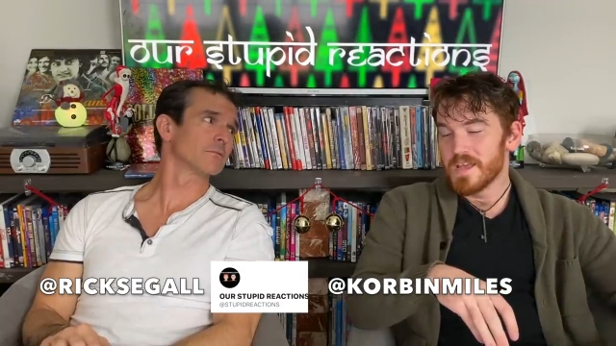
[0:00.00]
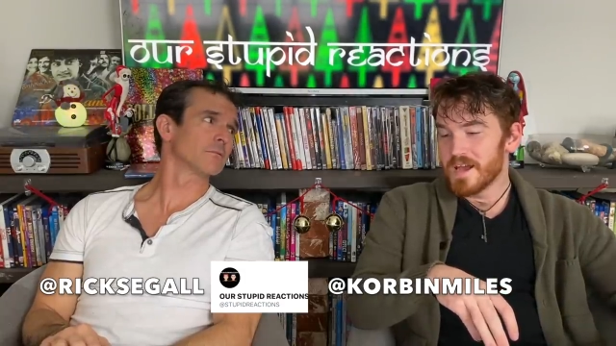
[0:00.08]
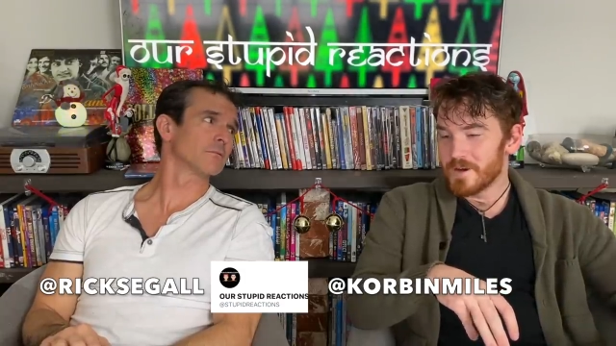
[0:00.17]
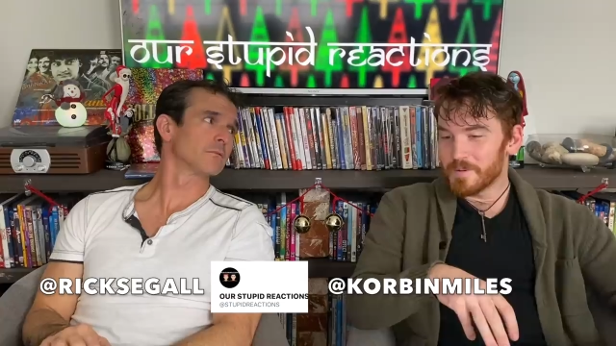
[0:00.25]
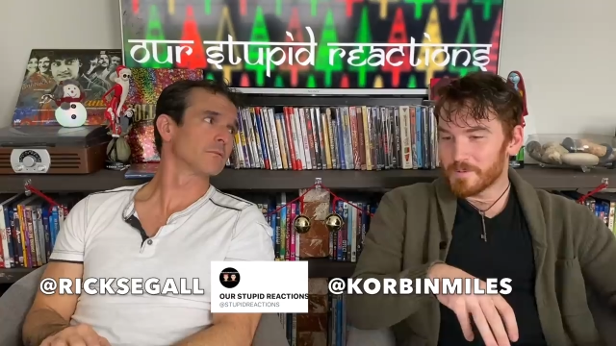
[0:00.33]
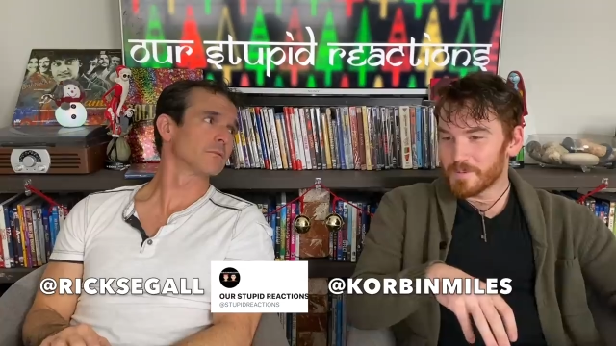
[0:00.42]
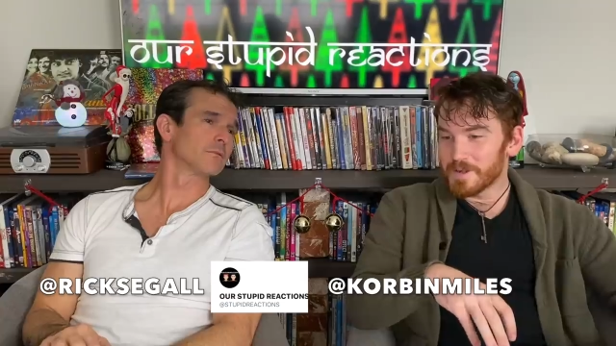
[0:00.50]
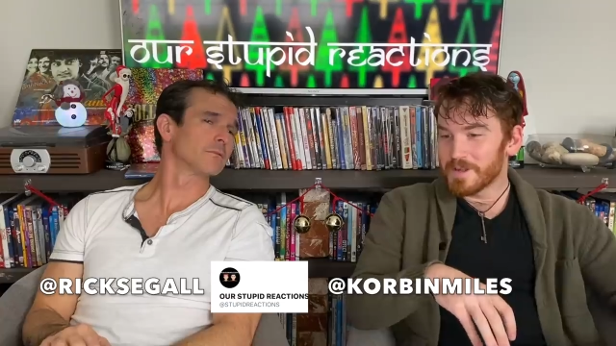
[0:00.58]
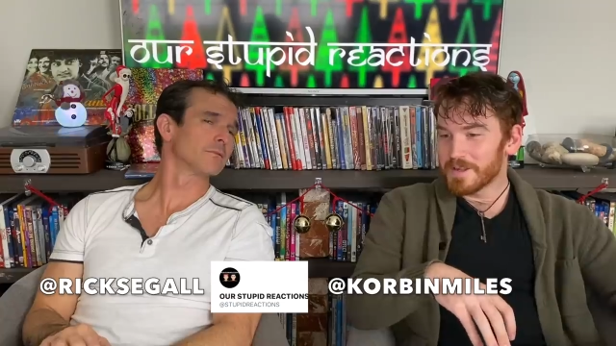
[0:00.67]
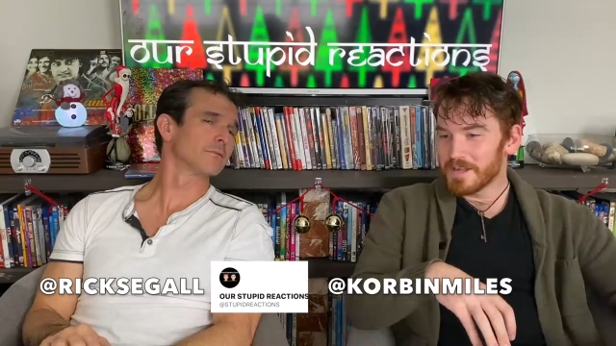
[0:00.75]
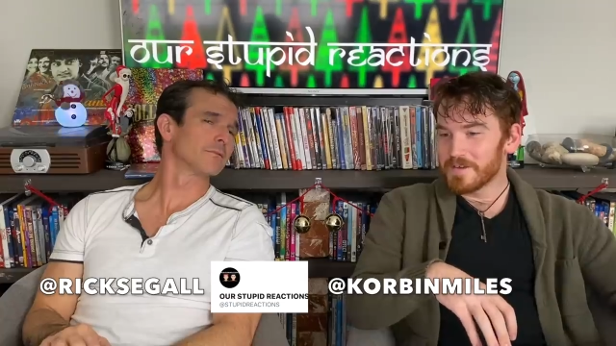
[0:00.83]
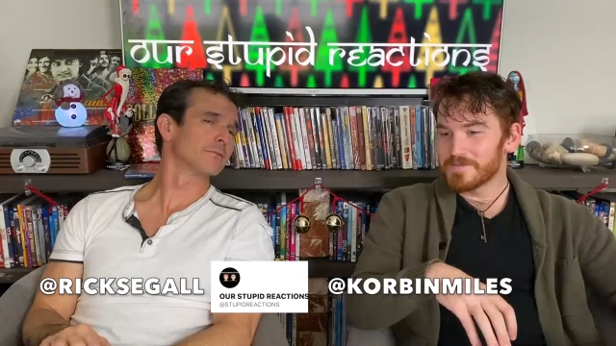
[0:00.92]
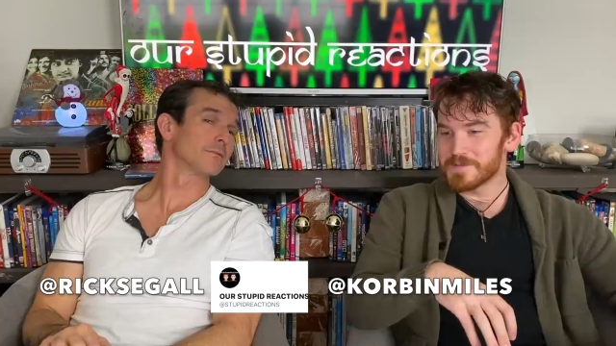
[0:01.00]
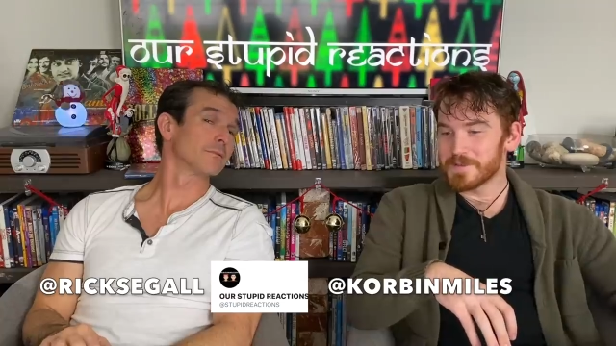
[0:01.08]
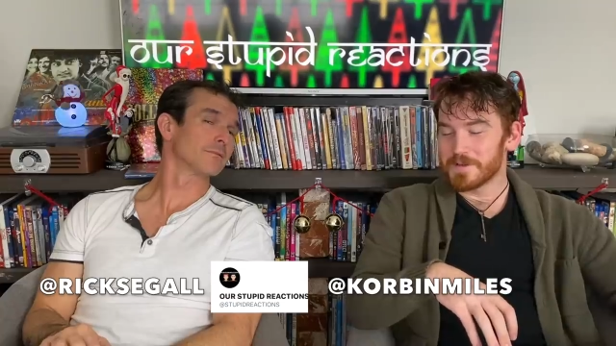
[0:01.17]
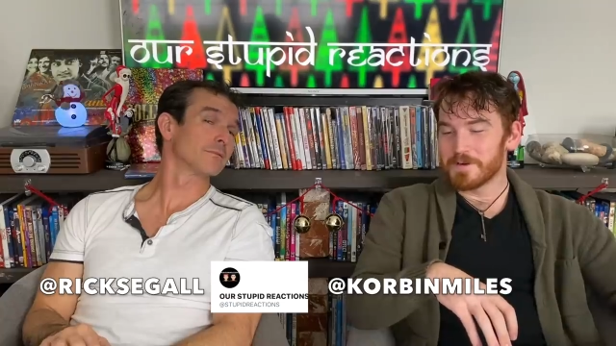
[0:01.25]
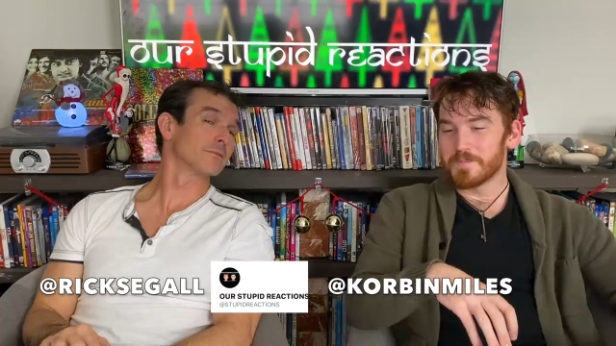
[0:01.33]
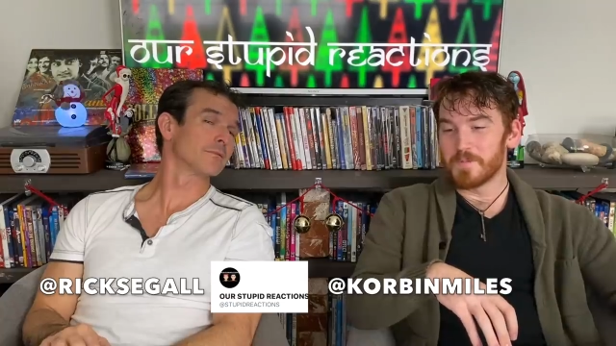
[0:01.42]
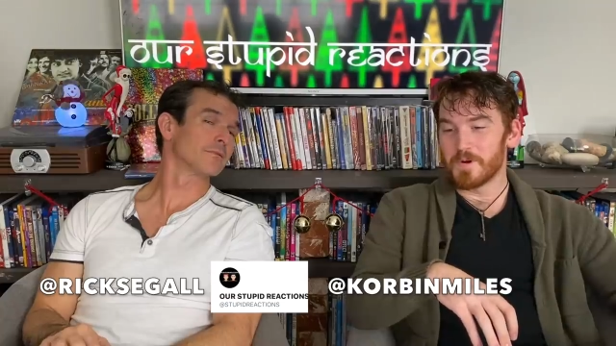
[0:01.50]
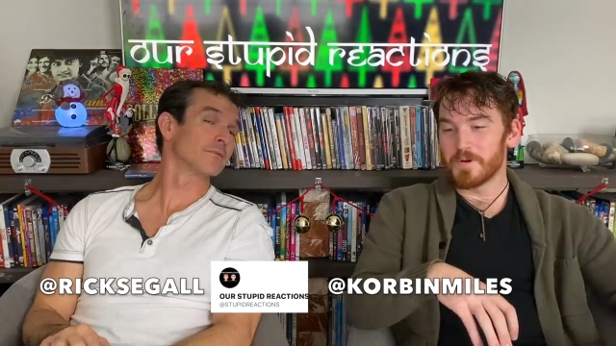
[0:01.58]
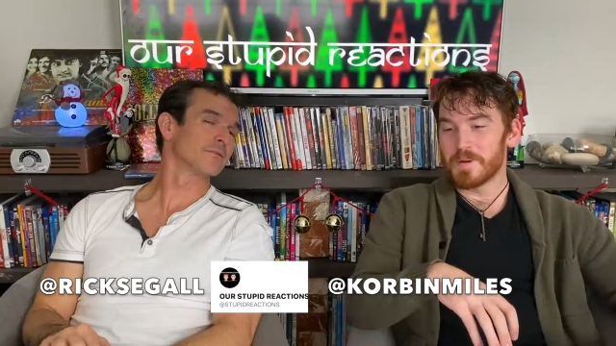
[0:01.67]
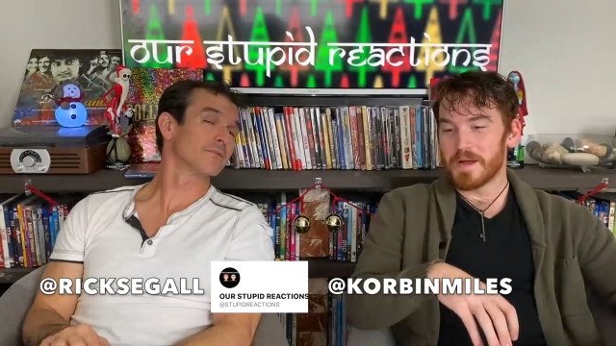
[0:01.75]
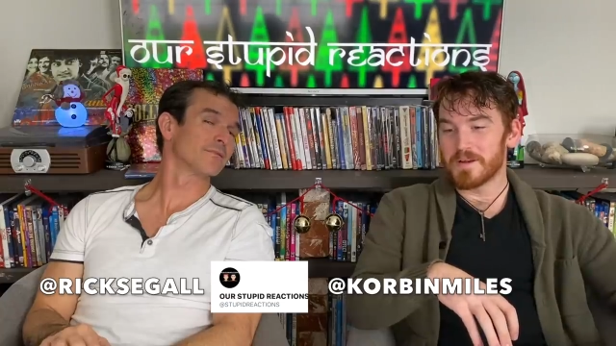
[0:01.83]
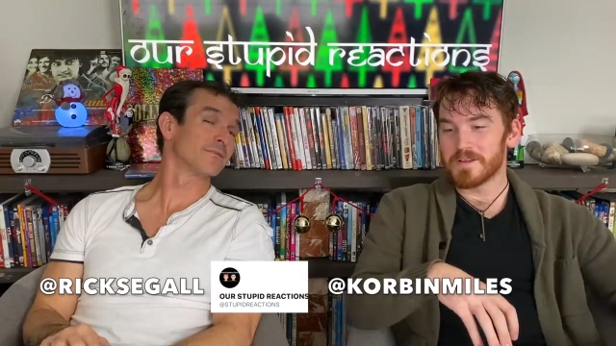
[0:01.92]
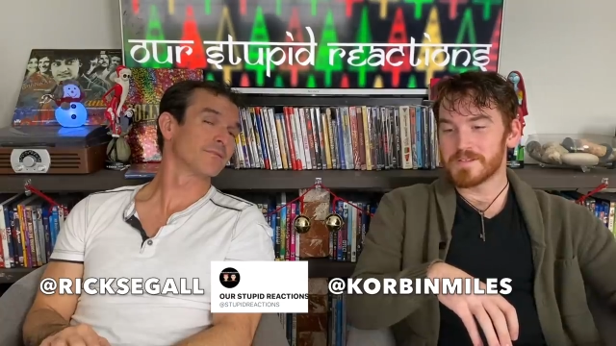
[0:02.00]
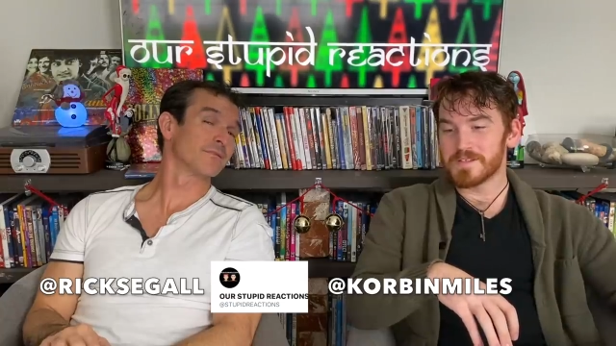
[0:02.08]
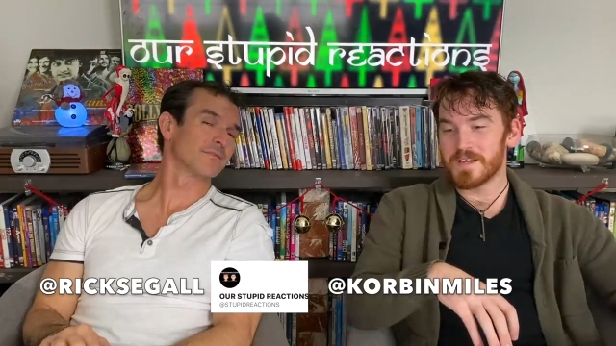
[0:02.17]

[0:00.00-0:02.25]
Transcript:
Speaker 1: I would really love to learn more about it.